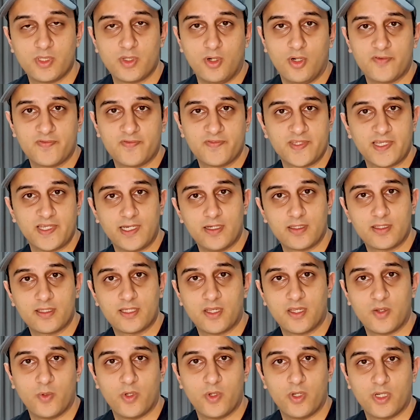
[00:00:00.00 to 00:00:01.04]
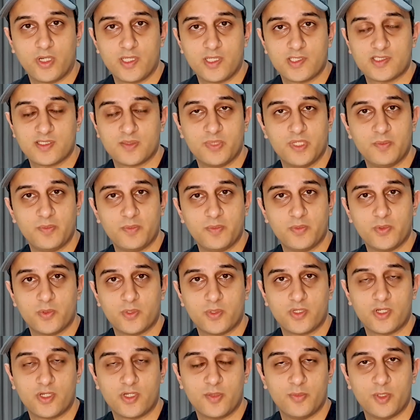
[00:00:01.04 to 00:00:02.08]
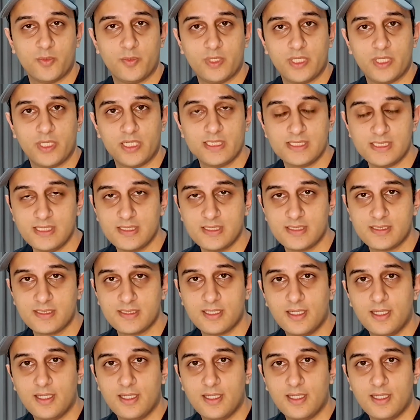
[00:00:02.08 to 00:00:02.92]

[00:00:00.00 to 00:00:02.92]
after healthcare workers and people with comorbidities,